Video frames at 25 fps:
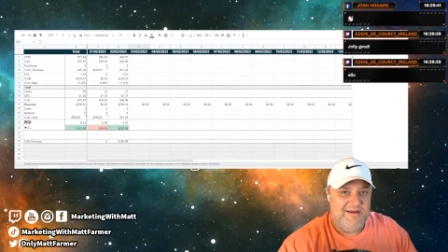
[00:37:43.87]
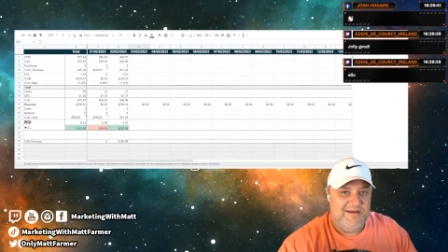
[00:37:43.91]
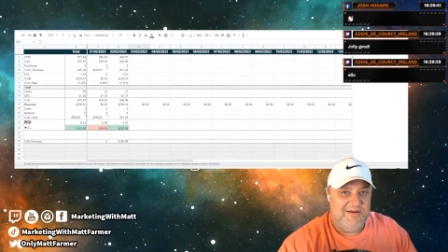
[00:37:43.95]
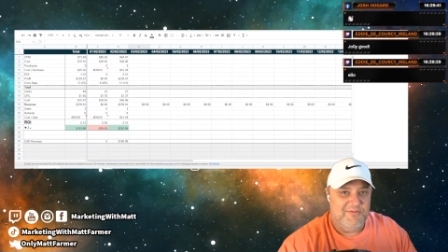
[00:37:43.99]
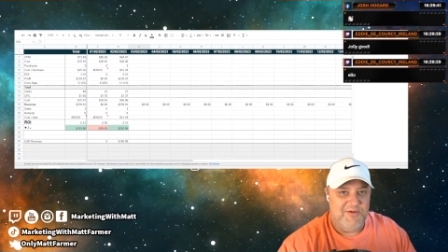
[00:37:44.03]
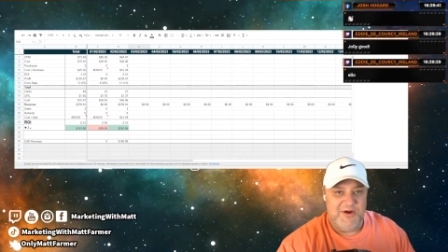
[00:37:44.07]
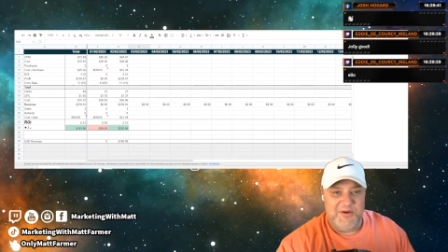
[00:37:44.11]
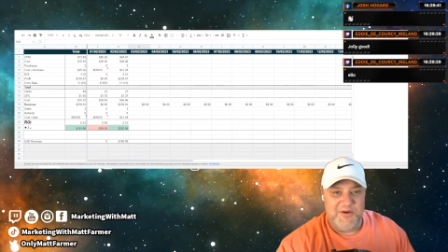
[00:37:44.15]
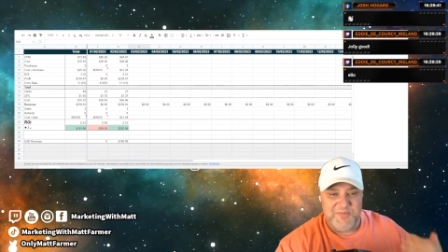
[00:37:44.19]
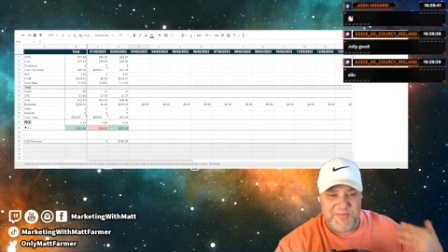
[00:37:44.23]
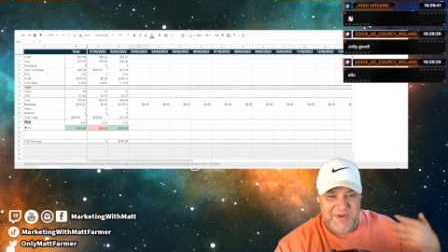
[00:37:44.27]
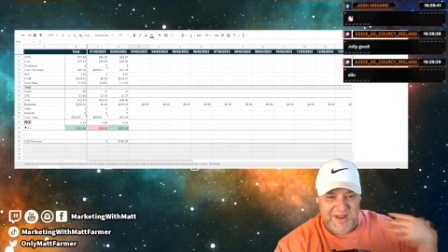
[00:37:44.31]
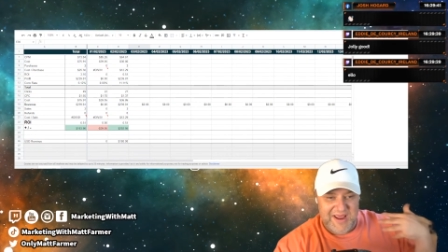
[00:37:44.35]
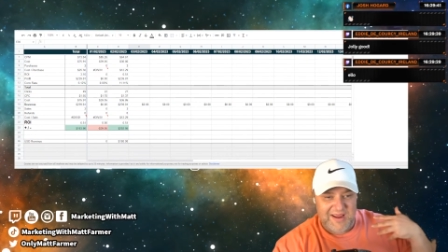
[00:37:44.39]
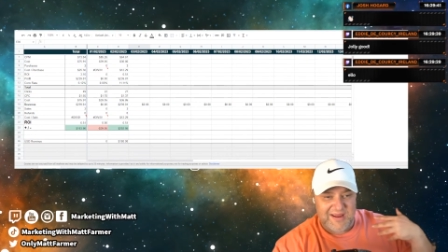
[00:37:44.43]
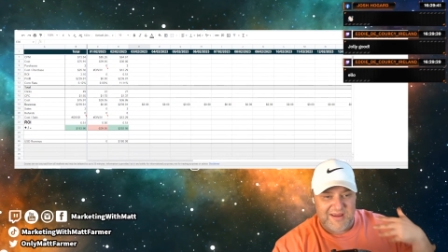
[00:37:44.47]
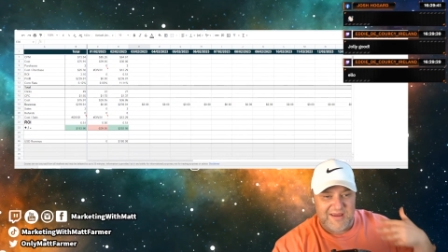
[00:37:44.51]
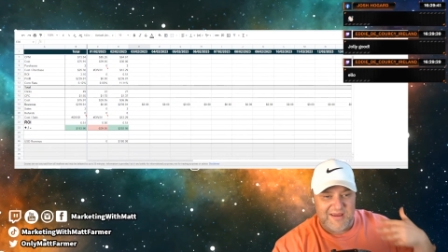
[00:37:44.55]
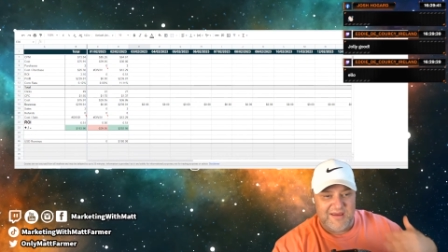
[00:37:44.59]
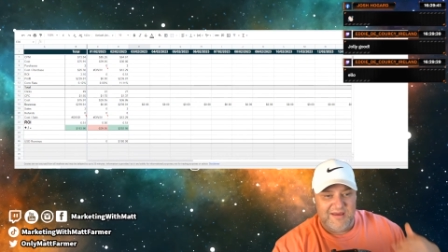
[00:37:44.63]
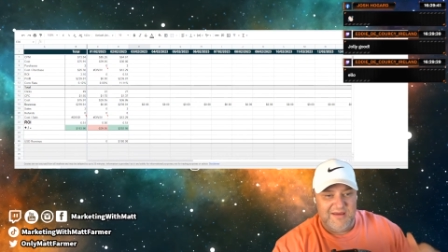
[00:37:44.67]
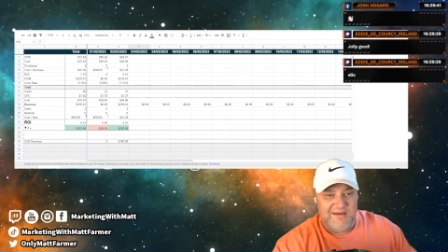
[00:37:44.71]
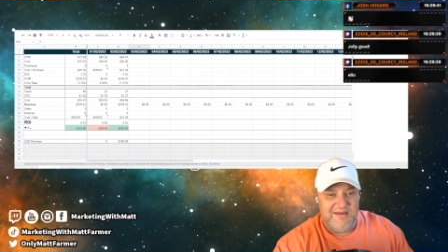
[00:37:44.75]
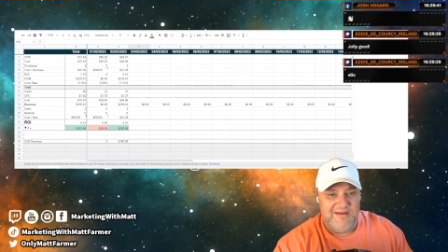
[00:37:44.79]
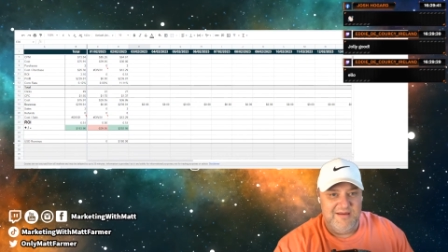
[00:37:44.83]
We're in
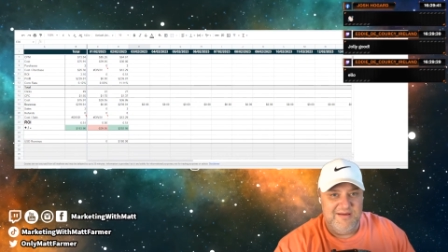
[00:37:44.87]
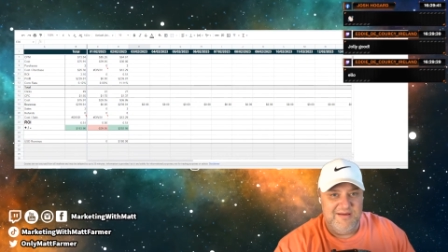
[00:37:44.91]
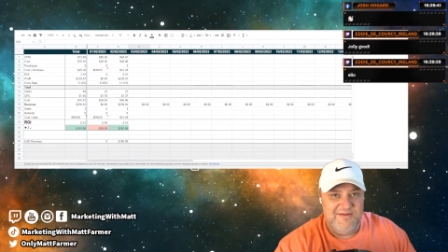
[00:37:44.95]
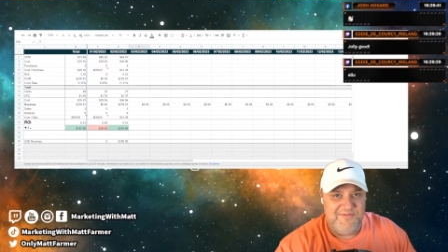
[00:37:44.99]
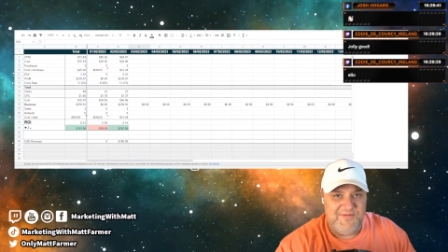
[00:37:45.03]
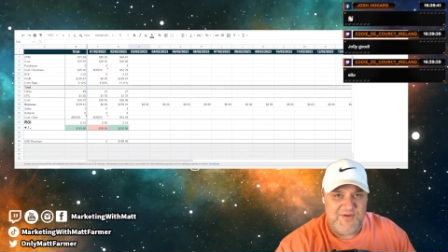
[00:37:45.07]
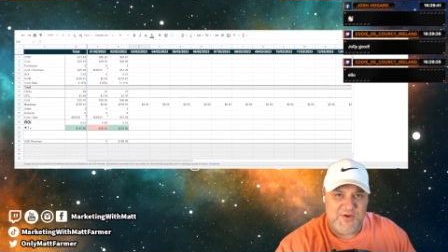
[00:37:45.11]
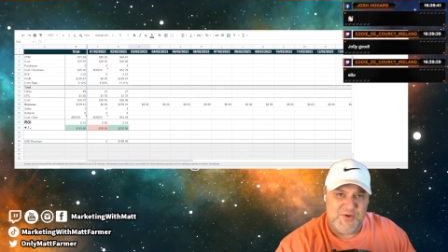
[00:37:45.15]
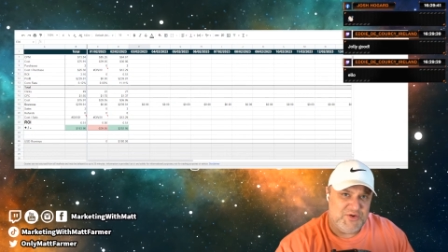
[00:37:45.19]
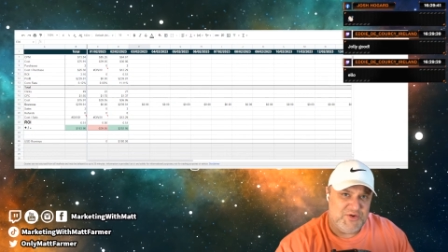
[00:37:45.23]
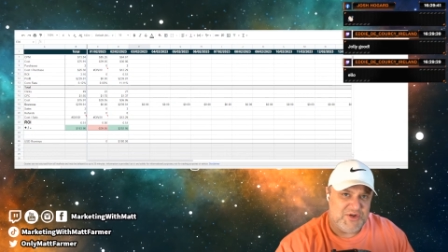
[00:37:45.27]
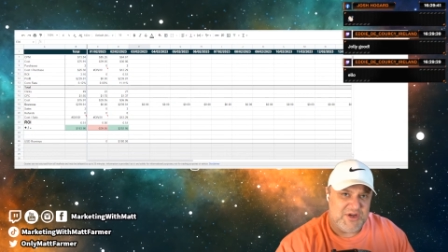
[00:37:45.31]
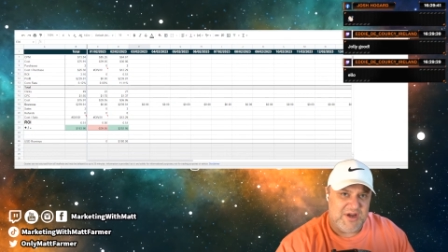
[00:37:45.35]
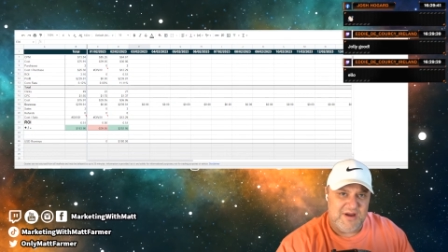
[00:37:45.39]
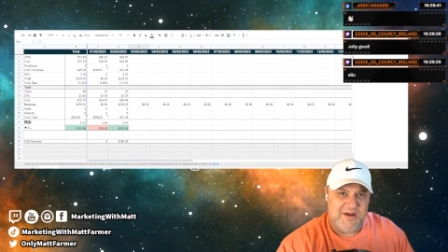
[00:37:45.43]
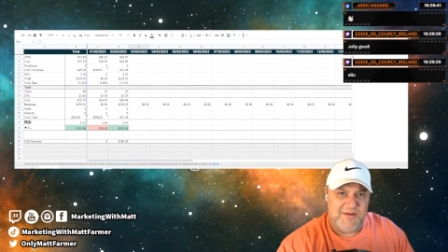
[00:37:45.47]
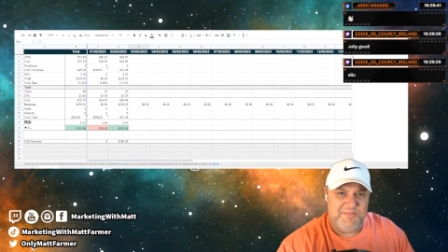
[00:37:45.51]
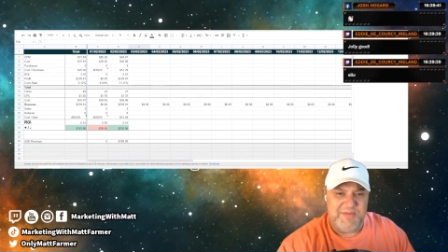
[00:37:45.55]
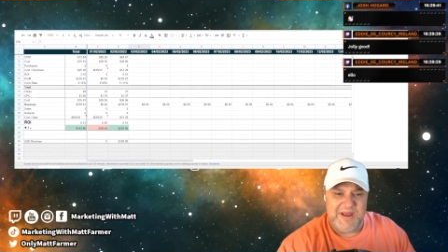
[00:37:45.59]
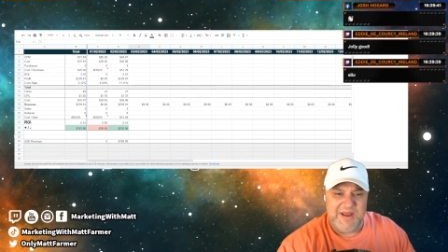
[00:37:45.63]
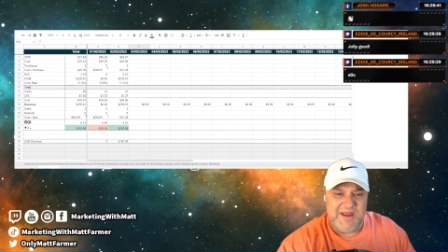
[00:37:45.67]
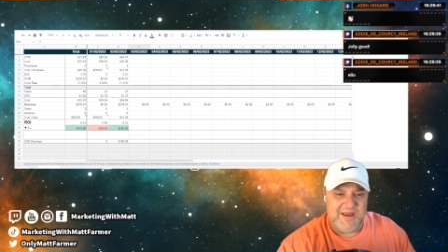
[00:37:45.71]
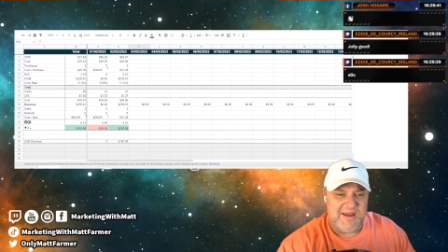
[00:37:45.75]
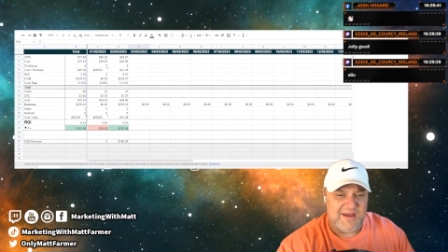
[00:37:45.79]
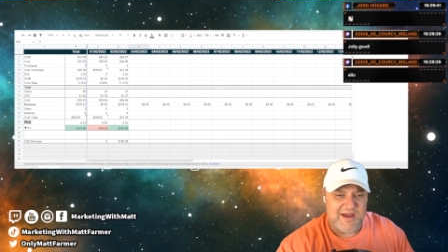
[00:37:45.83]
pink, fuchsia,
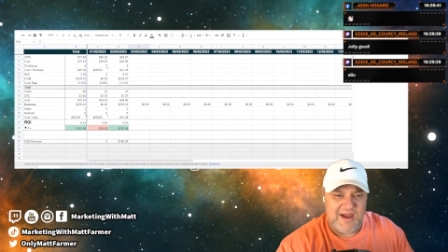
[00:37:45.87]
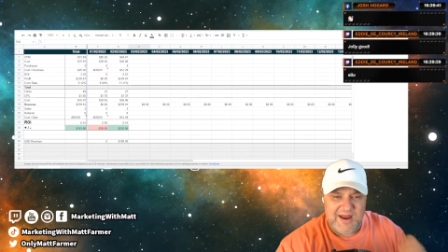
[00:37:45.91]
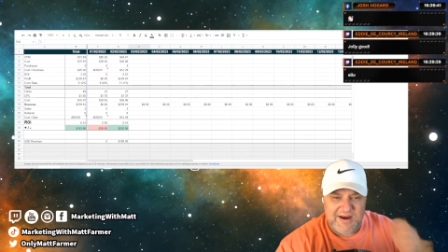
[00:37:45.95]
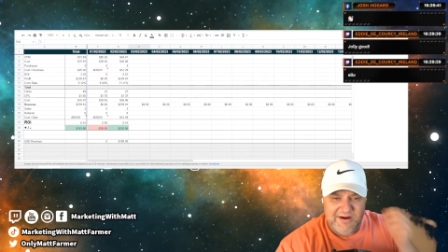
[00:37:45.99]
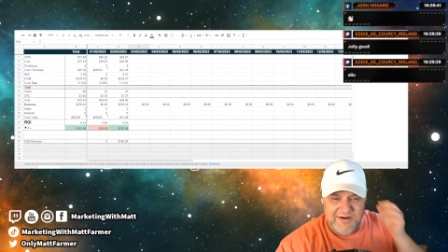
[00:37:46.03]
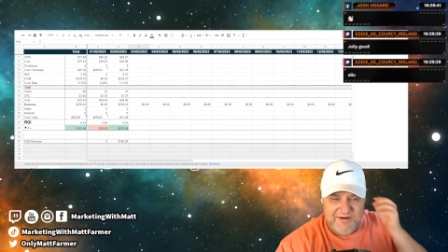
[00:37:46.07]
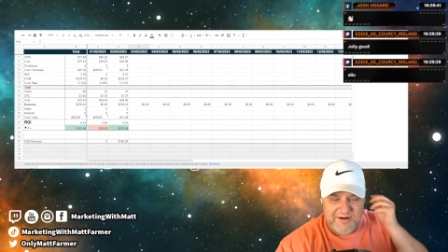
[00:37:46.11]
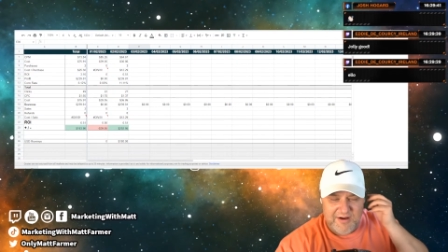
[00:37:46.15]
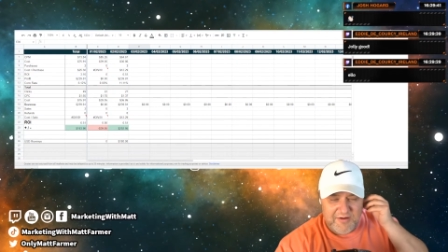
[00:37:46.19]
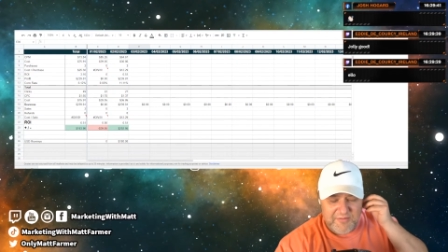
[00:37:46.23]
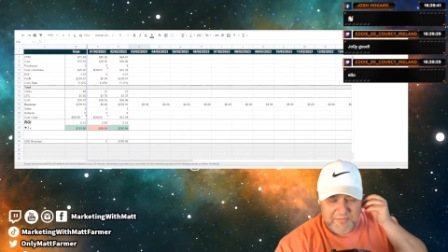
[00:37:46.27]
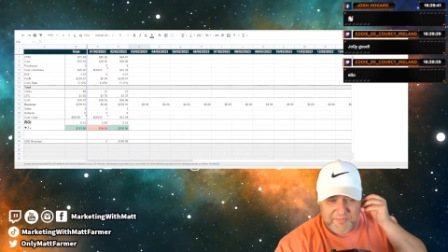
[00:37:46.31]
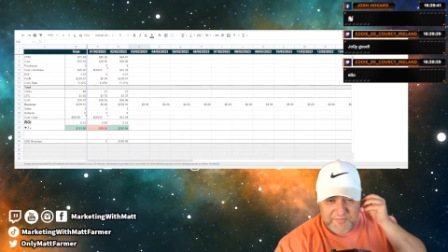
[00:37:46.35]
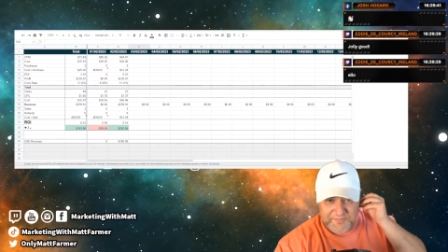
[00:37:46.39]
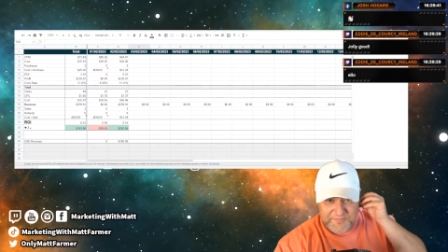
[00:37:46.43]
pink, I don't know.